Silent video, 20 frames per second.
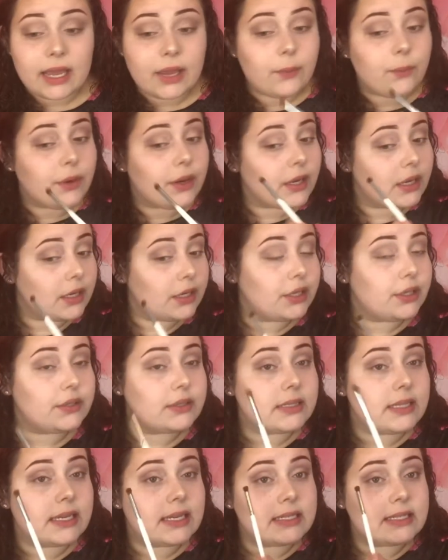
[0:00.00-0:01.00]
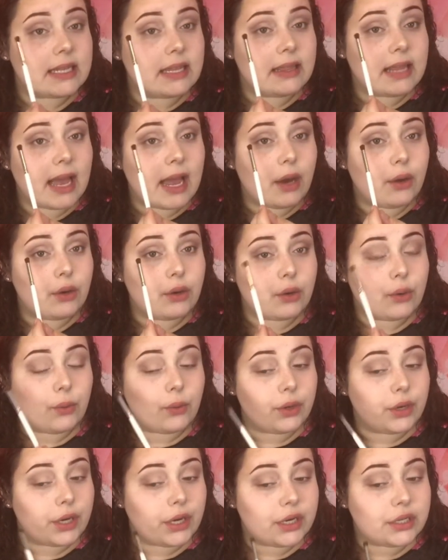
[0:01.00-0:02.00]
and we're going to use this in the outer
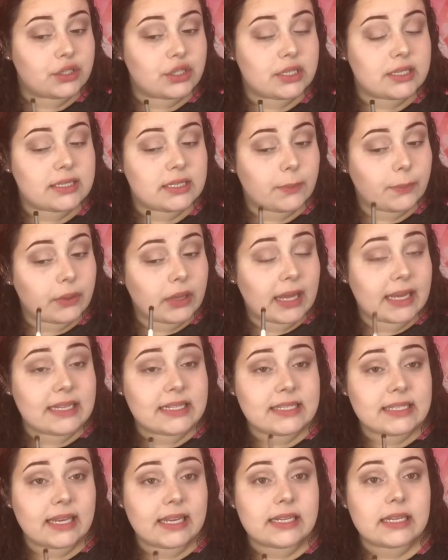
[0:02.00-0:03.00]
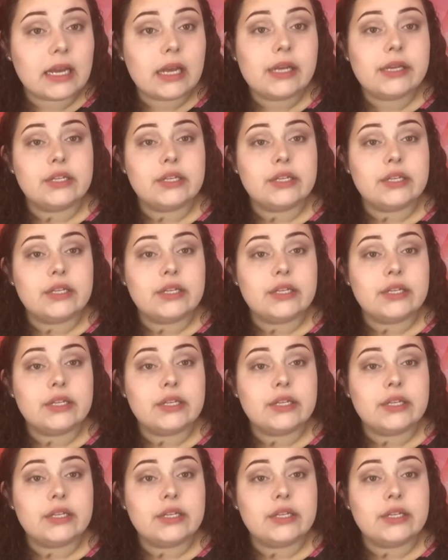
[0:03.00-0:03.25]
corner just to place it